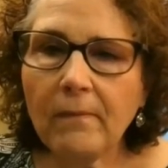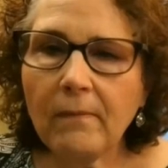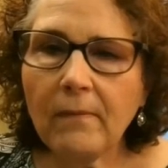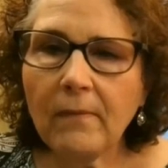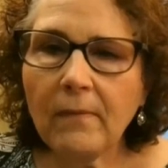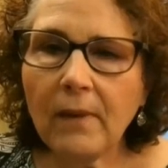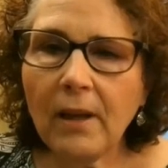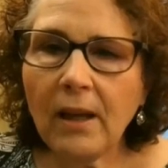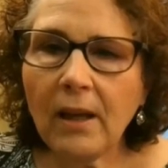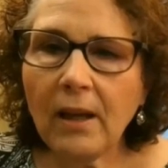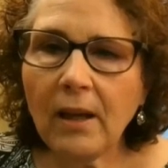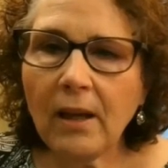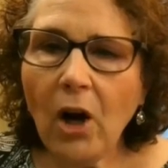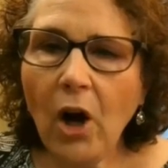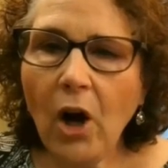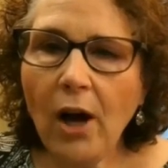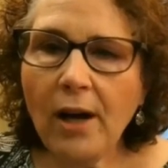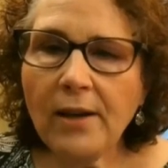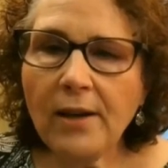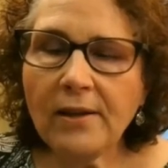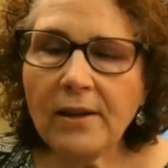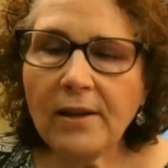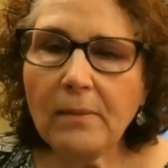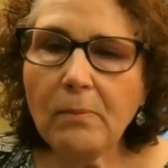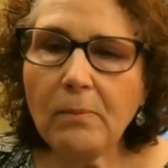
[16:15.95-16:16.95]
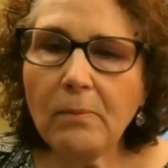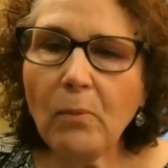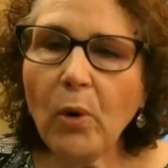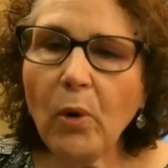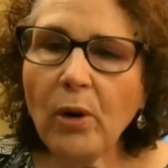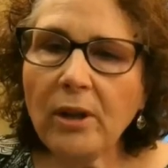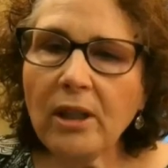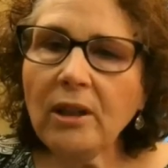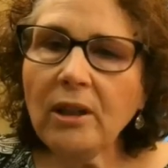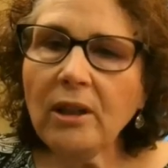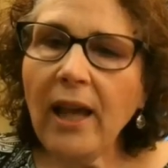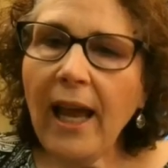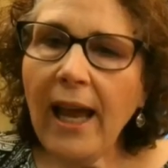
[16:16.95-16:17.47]
It causes more
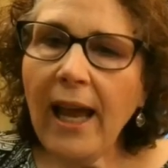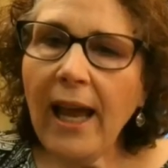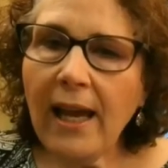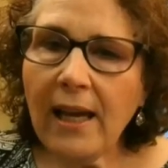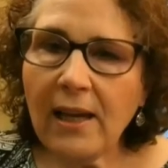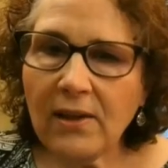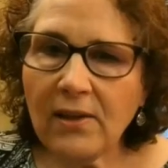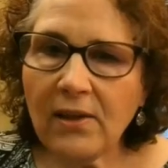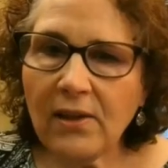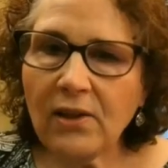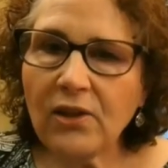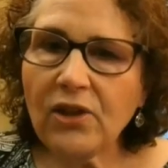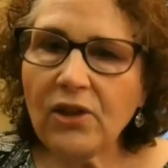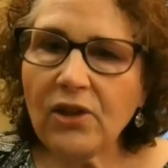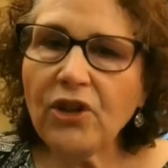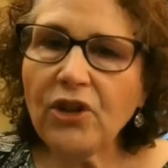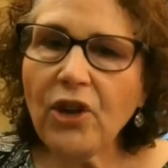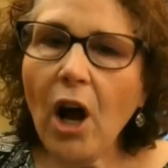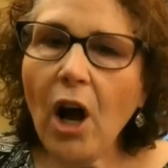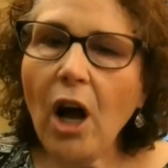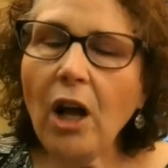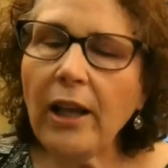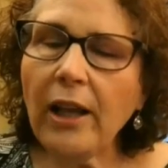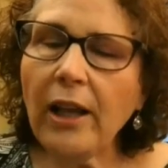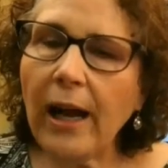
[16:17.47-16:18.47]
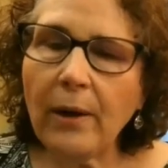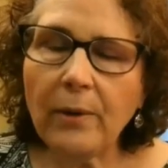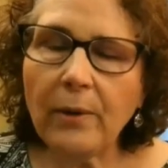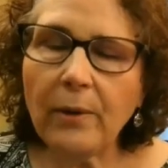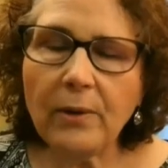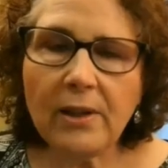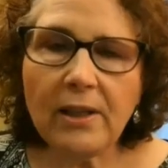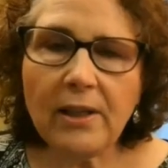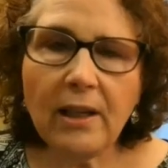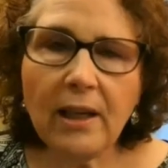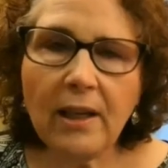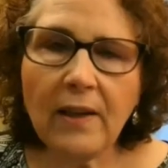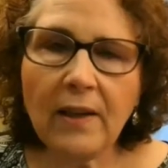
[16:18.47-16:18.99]
delays and stall outs
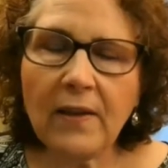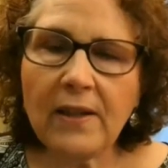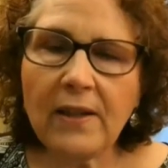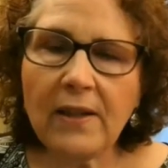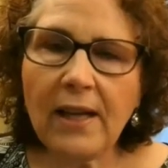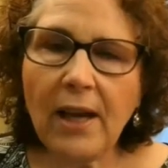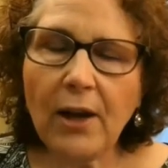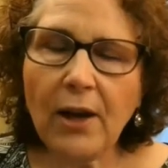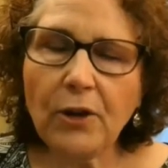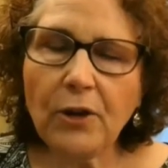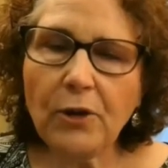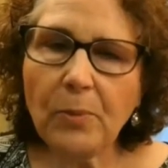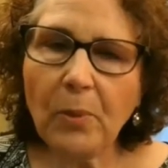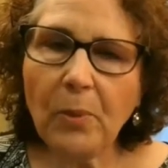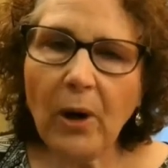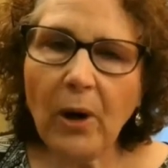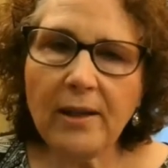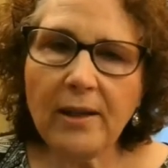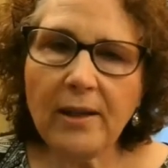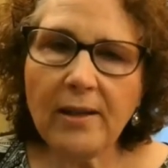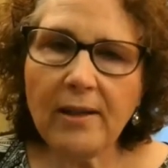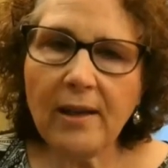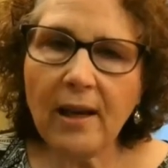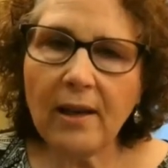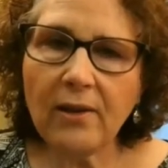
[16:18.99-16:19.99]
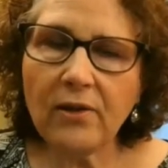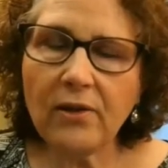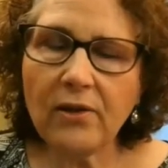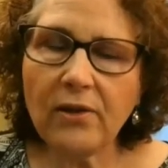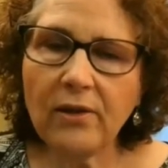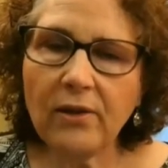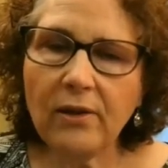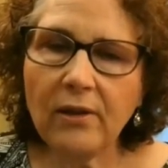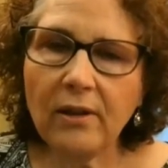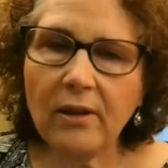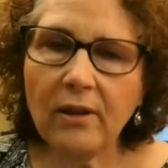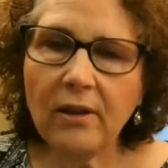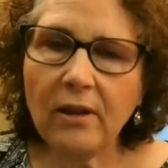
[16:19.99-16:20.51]
in the sales process.
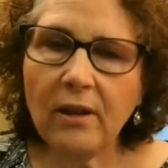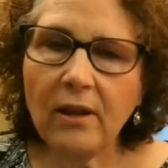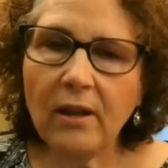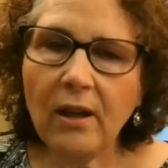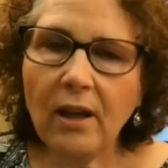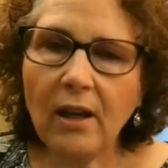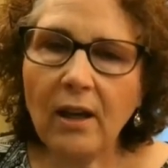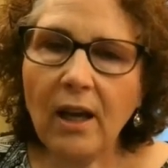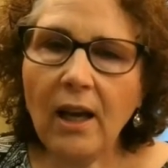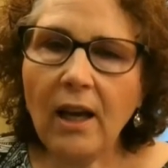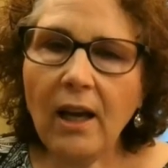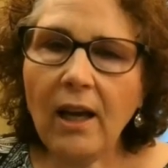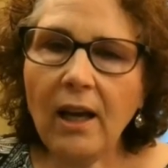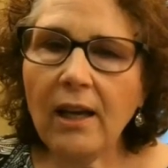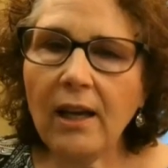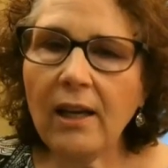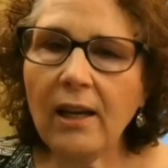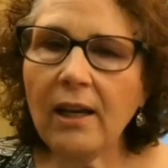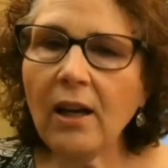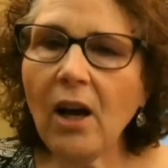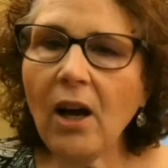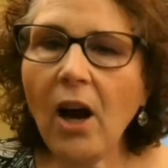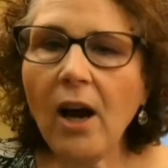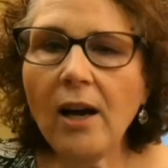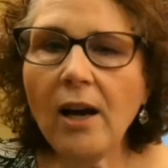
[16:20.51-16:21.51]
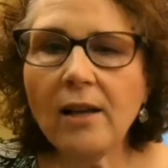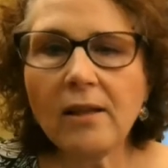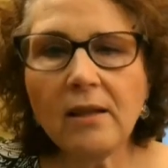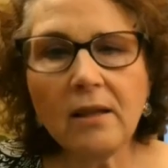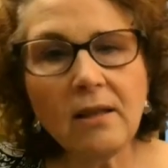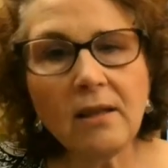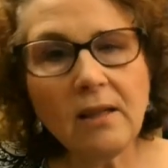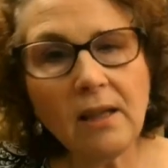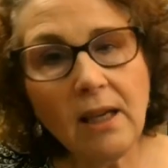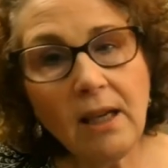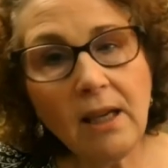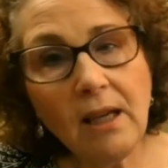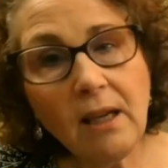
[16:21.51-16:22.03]
It causes
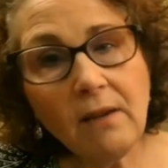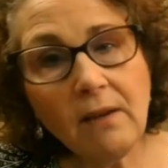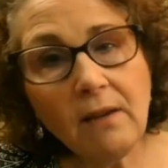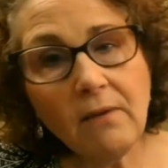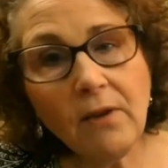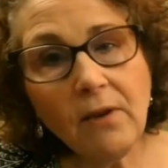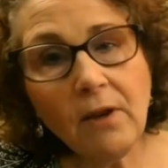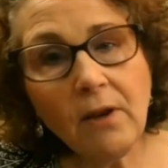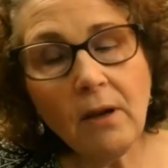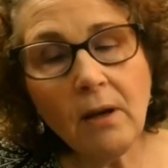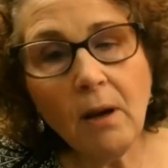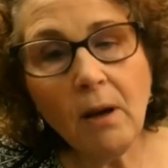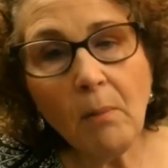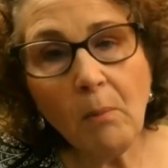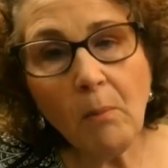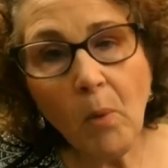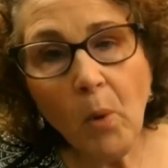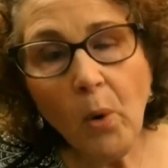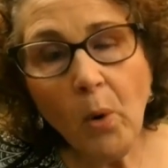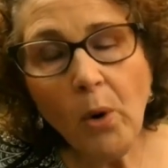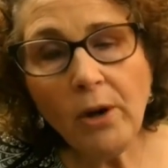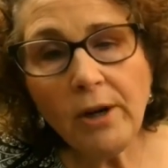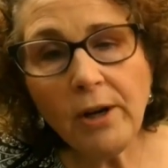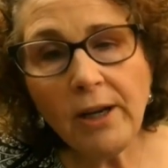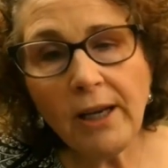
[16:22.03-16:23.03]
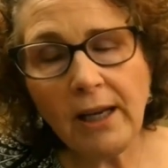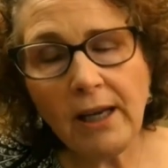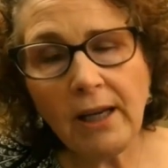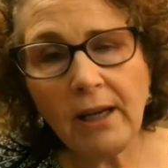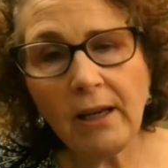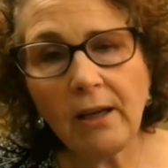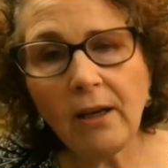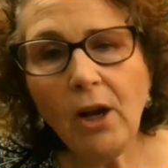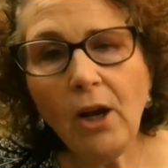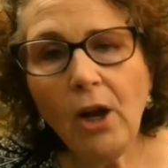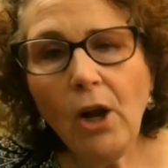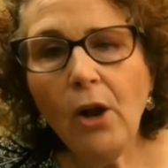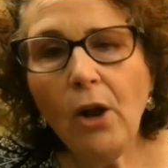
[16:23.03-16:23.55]
even more need
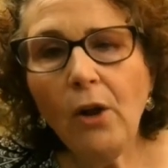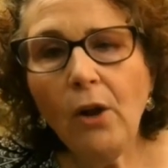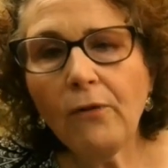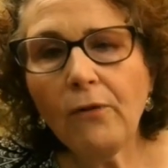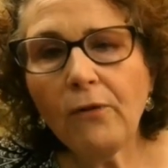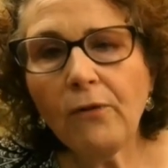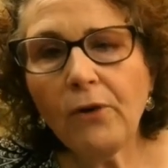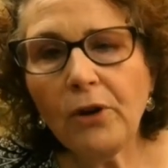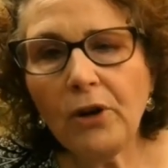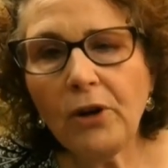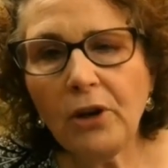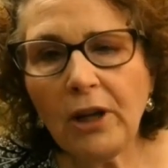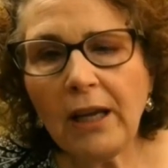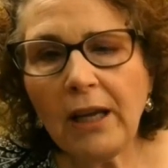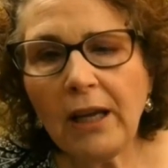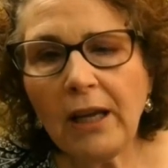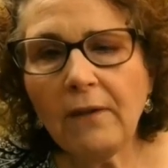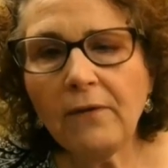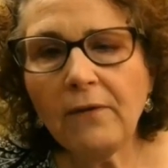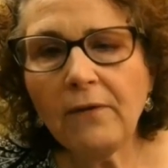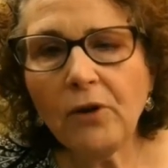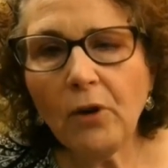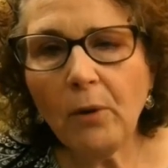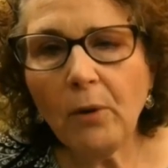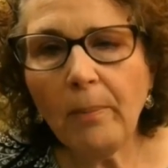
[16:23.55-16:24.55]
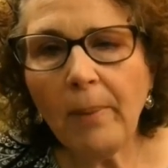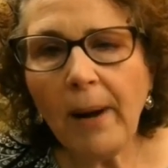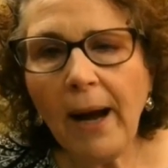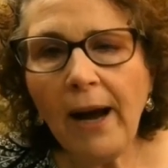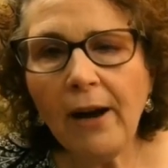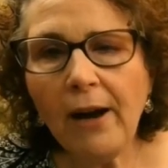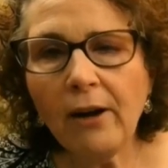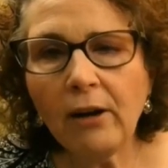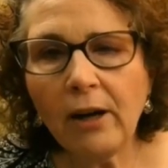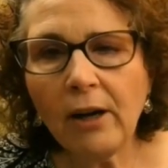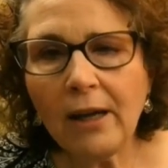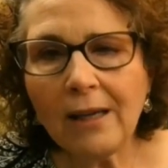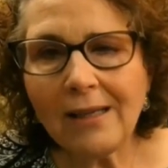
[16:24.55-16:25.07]
for you to give your
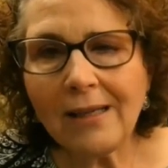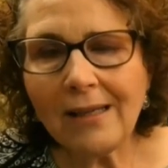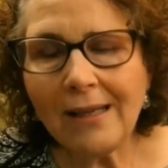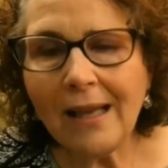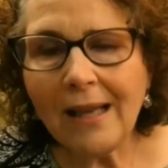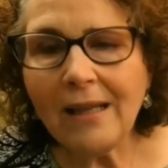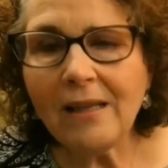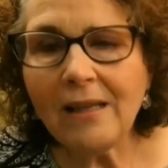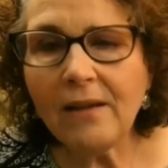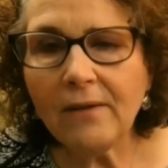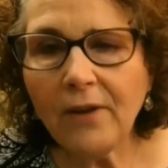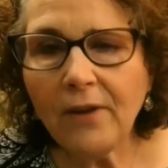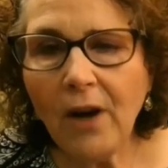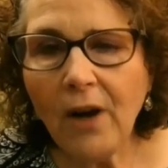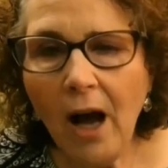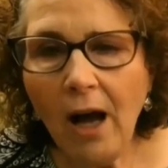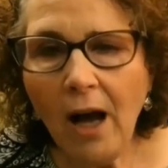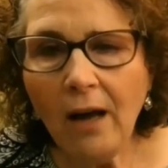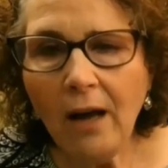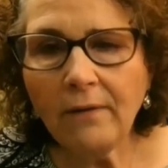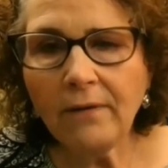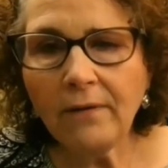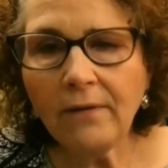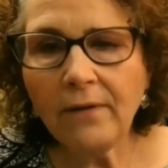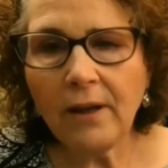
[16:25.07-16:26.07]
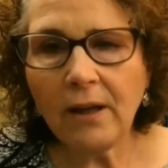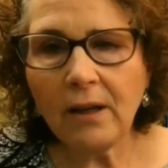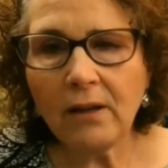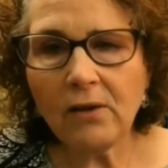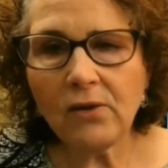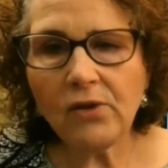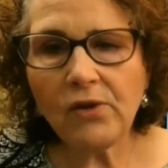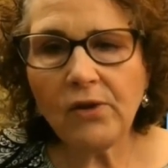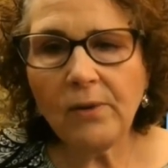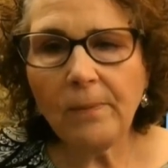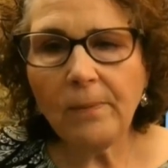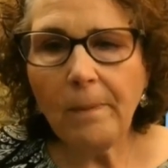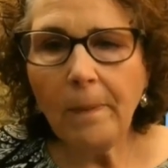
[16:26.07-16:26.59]
buyer a sense of confidence
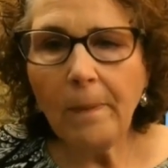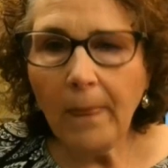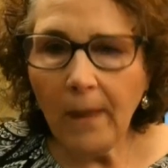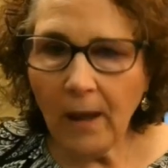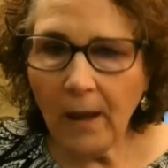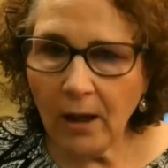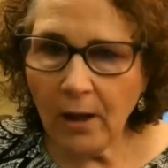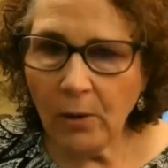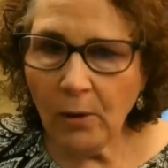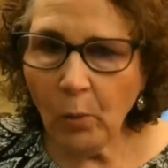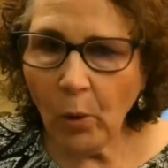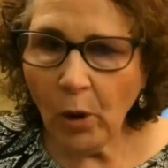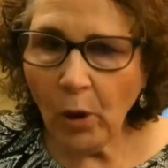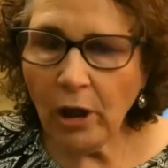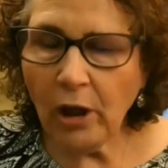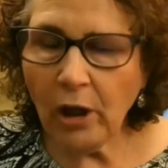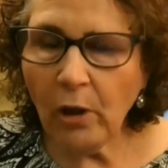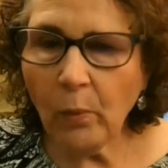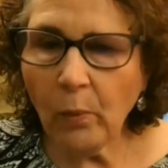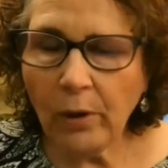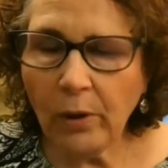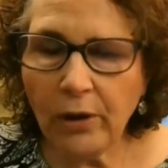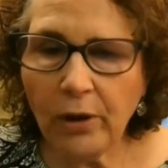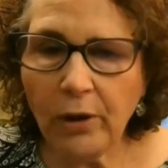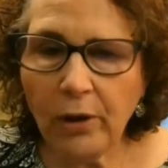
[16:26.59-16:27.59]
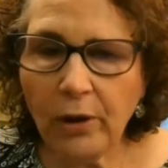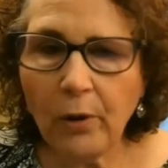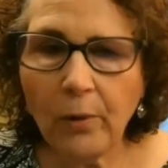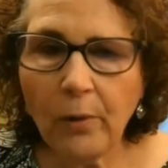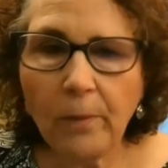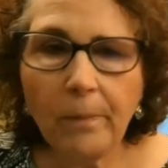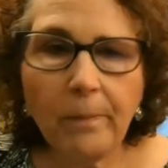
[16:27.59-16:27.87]
in working with you.